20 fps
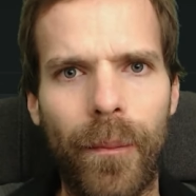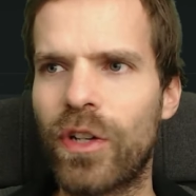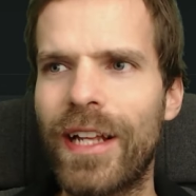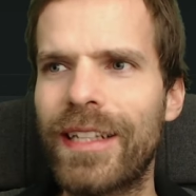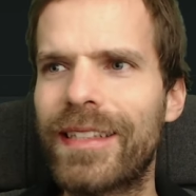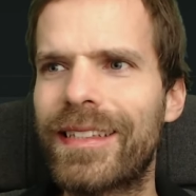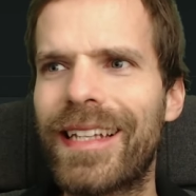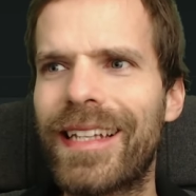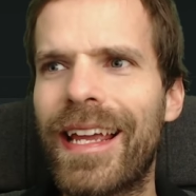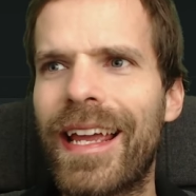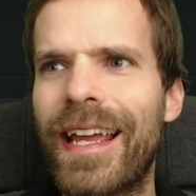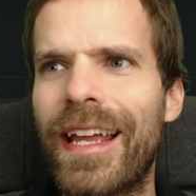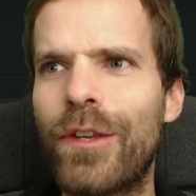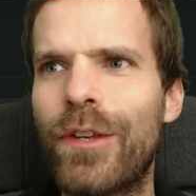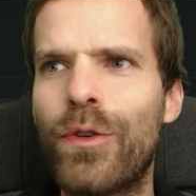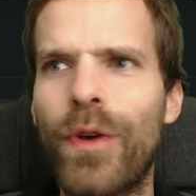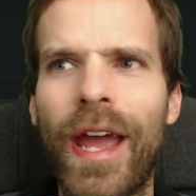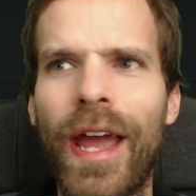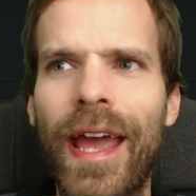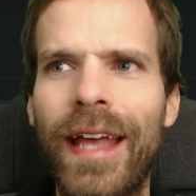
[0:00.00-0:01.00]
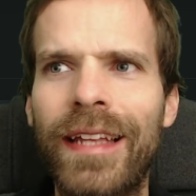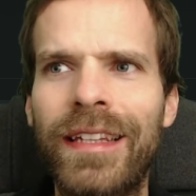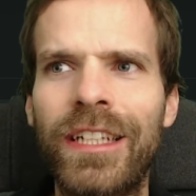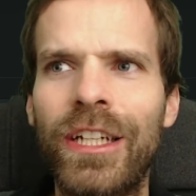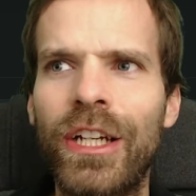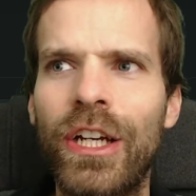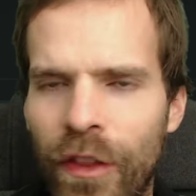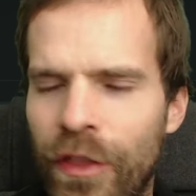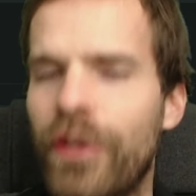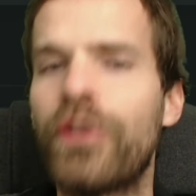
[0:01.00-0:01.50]
Let's say you had
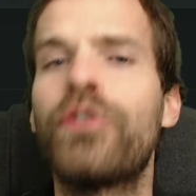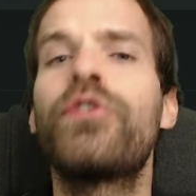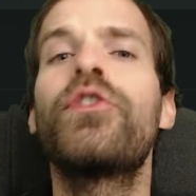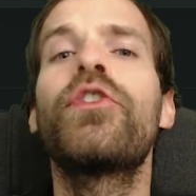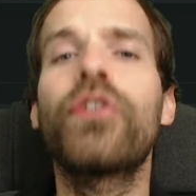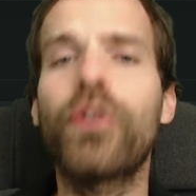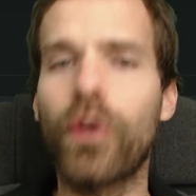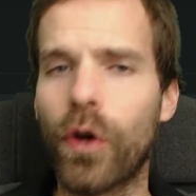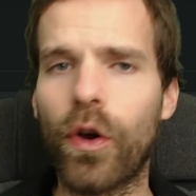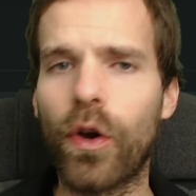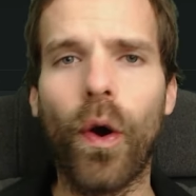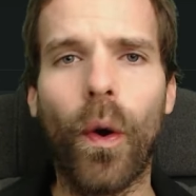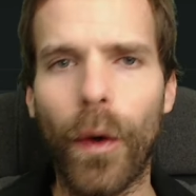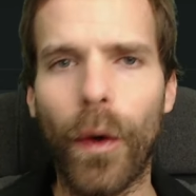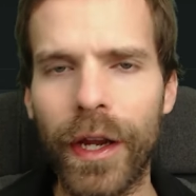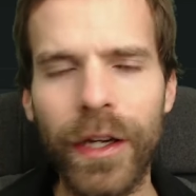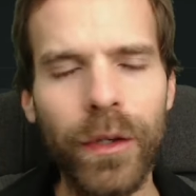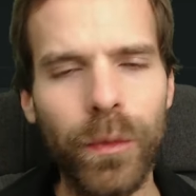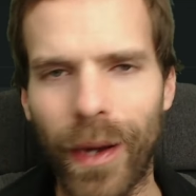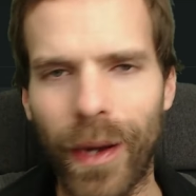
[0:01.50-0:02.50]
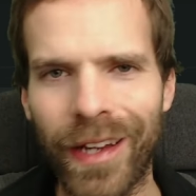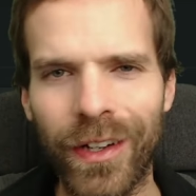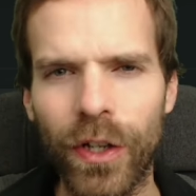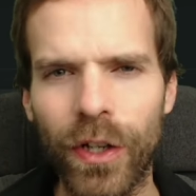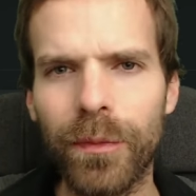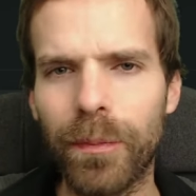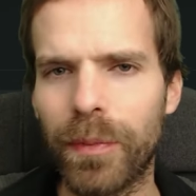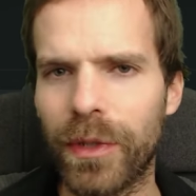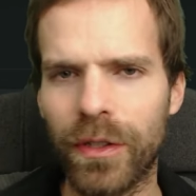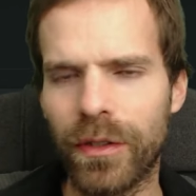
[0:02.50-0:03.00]
the Euro coin. Why
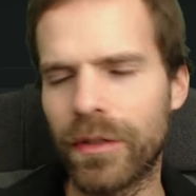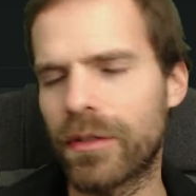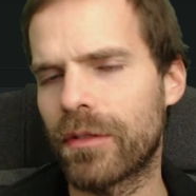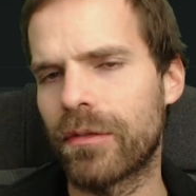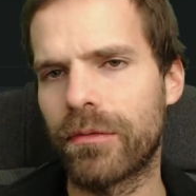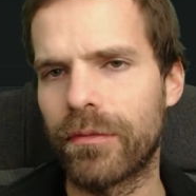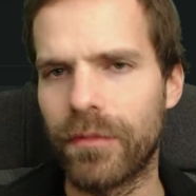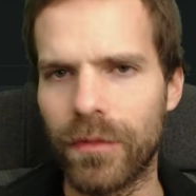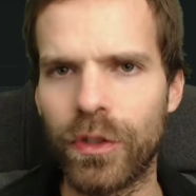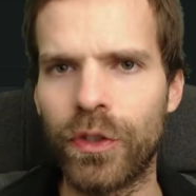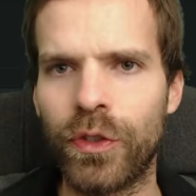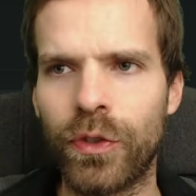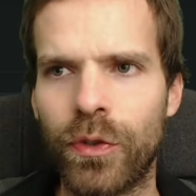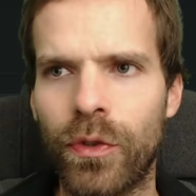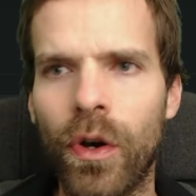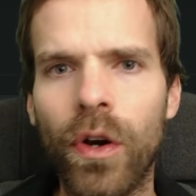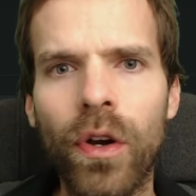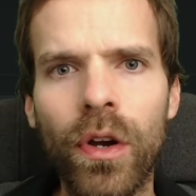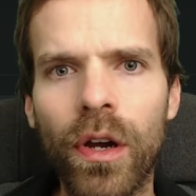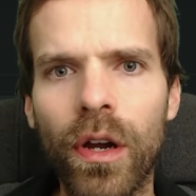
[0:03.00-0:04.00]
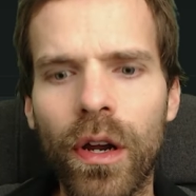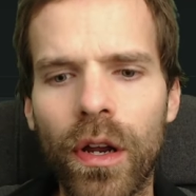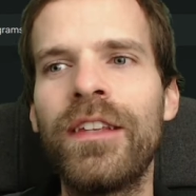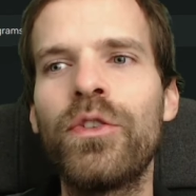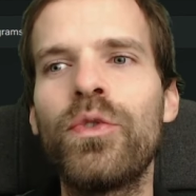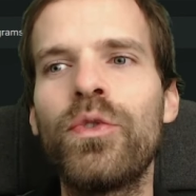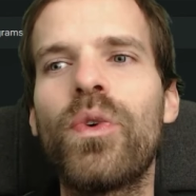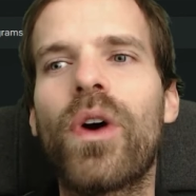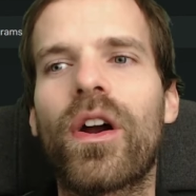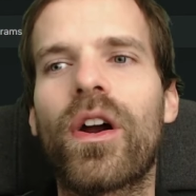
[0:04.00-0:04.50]
not? Because Euroc,
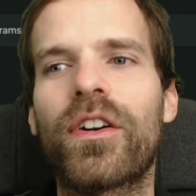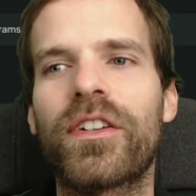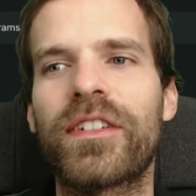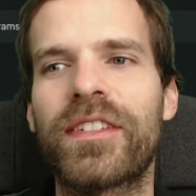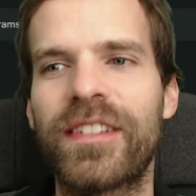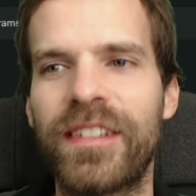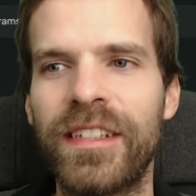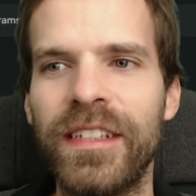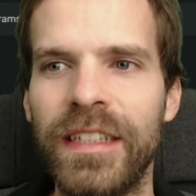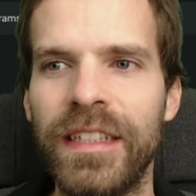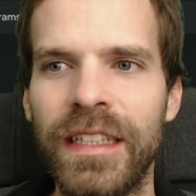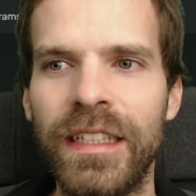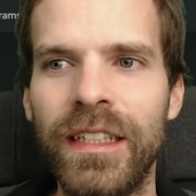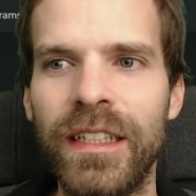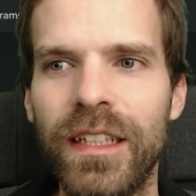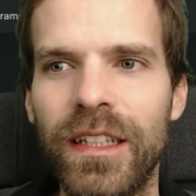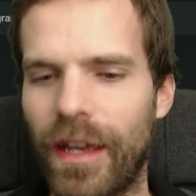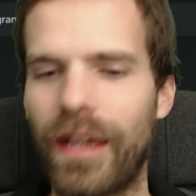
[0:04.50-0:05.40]
U R C.